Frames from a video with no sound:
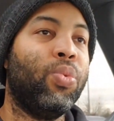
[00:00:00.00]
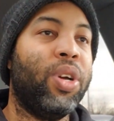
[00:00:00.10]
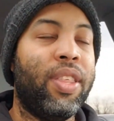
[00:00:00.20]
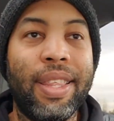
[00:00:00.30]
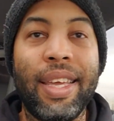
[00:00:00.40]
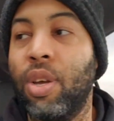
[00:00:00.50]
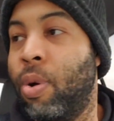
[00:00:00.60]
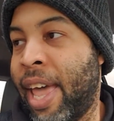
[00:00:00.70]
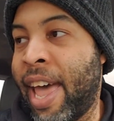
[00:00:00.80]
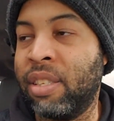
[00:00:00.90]
where they
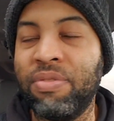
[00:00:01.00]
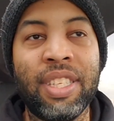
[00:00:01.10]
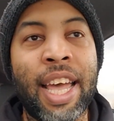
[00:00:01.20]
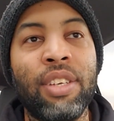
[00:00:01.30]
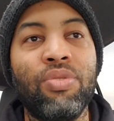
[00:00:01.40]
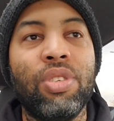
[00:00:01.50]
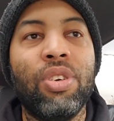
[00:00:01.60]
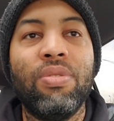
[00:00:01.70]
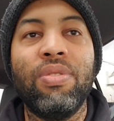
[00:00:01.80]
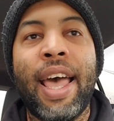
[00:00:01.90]
don't ask for tax
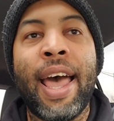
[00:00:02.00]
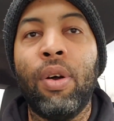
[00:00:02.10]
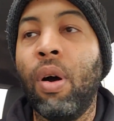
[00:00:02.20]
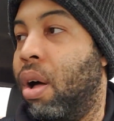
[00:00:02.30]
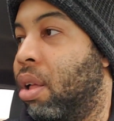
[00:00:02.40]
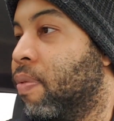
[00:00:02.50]
returns at all.